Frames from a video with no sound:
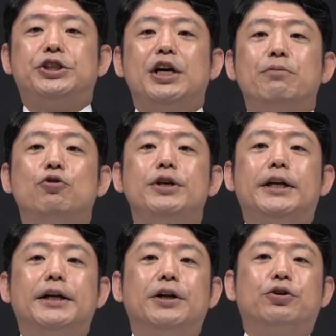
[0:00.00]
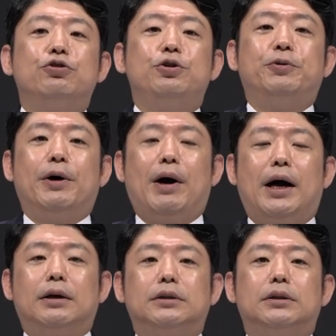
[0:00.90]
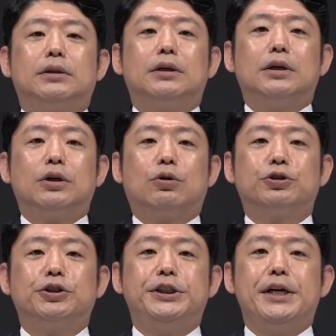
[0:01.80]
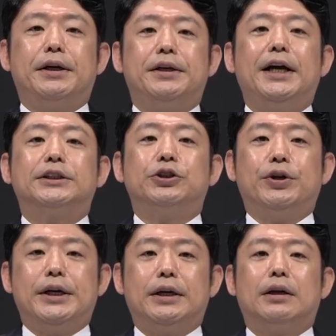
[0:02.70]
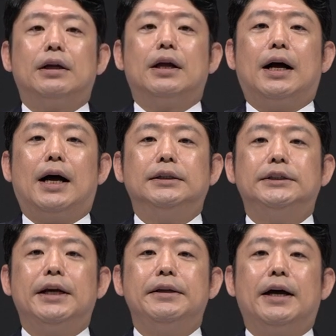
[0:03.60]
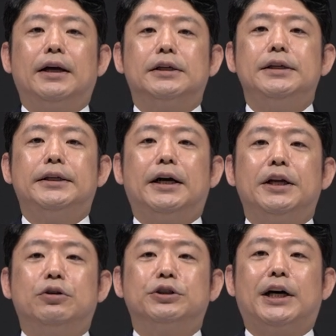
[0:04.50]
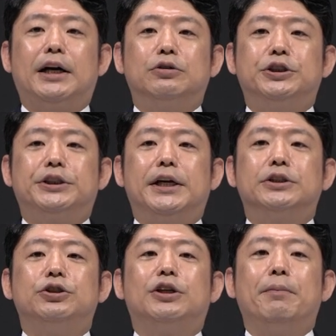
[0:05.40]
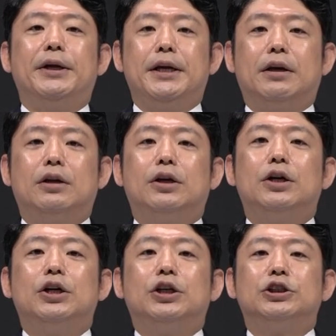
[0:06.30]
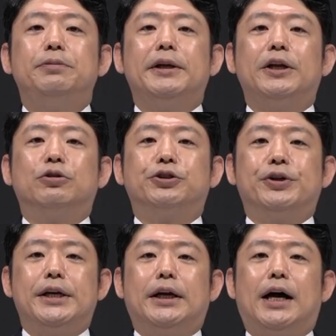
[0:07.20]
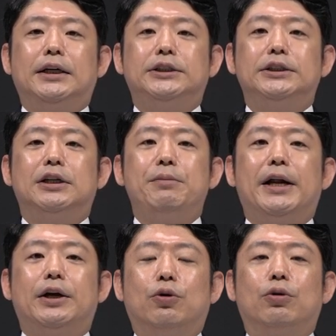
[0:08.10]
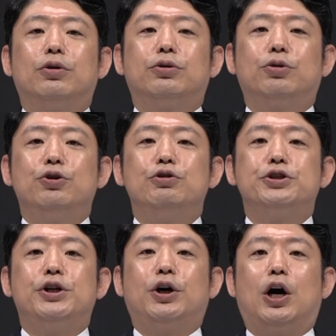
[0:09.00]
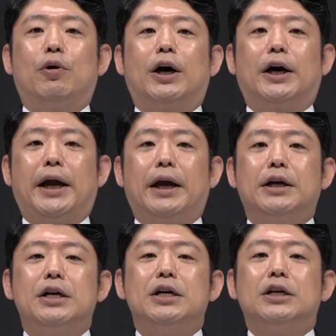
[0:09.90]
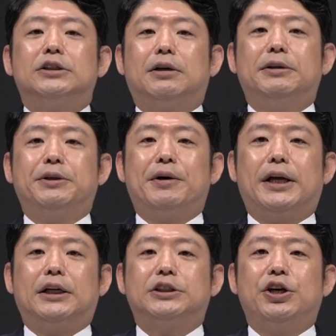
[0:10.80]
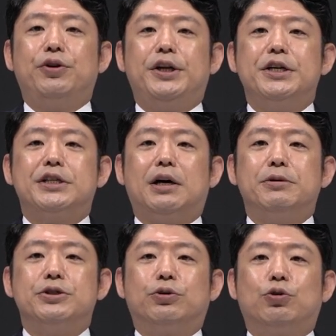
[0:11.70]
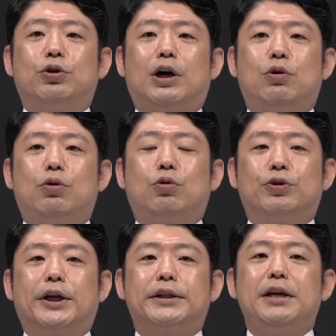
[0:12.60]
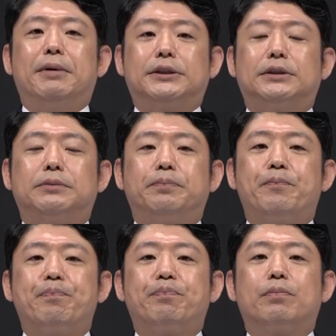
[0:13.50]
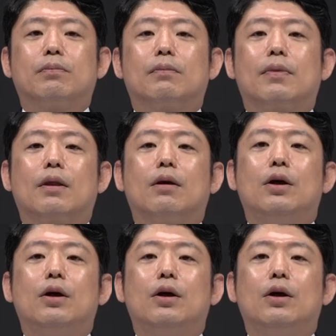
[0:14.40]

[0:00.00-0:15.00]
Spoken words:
At GMO Internet Group, we have been working to realize a safe internet society under the slogan, "A secure future for everyone," since February this year, and have been strengthening various security services.